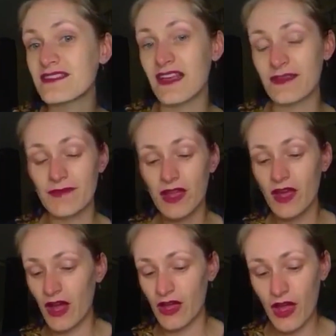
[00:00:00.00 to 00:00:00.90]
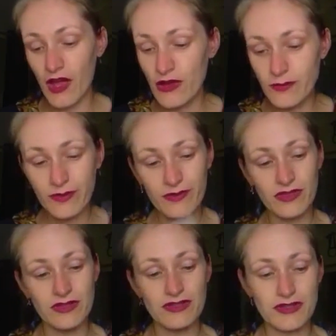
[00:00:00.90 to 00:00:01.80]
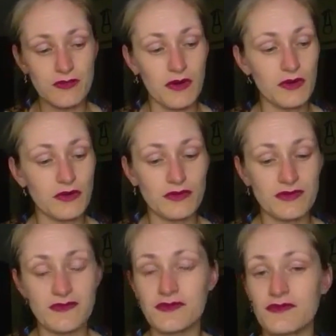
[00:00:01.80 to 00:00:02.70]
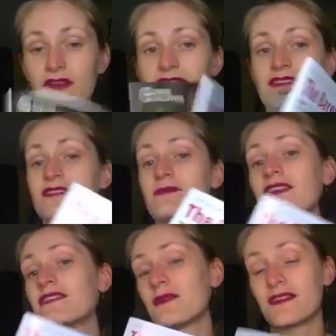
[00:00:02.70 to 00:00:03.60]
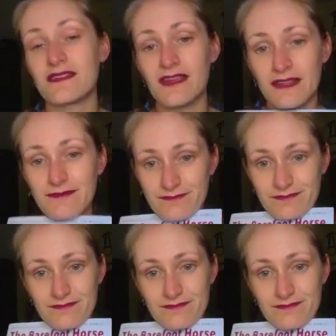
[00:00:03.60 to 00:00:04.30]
So I hope that you are all subscribed to this amazing magazine.